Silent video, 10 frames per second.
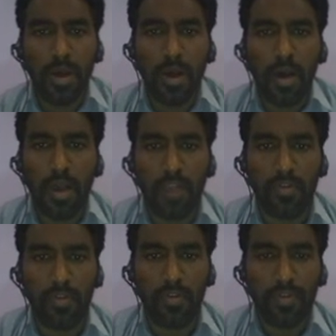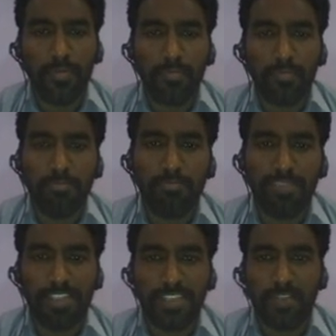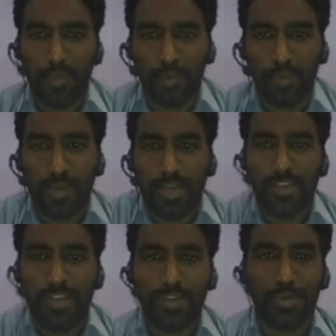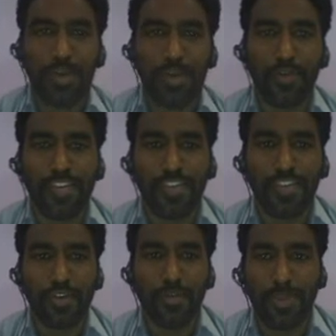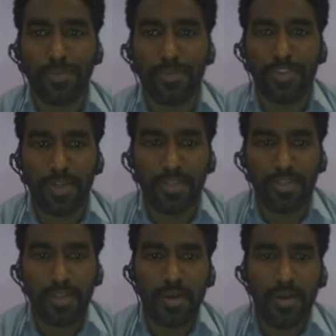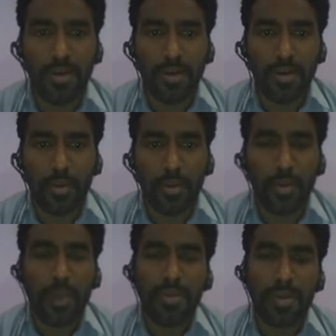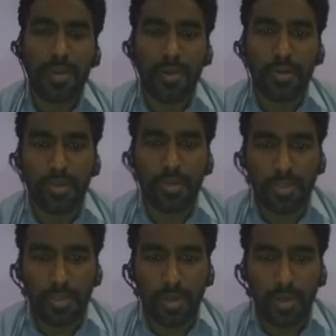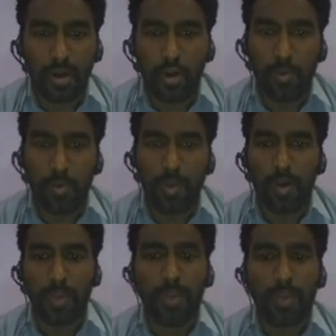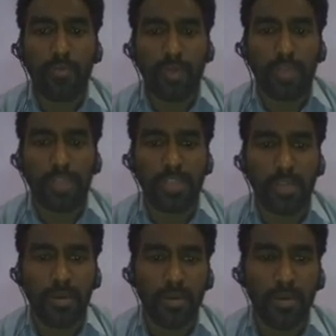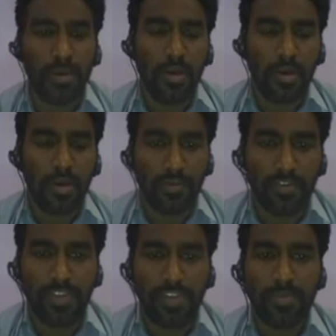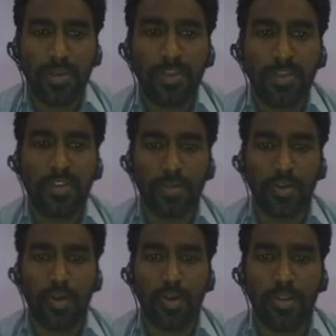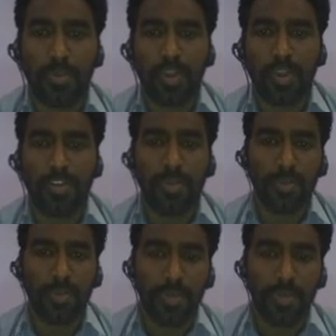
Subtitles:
Hello everyone, myself Rohan Padle, student of SAS Institute of Management Studies. Today I am here to discuss a topic called demand forecasting, which comes under the subject called supply chain management.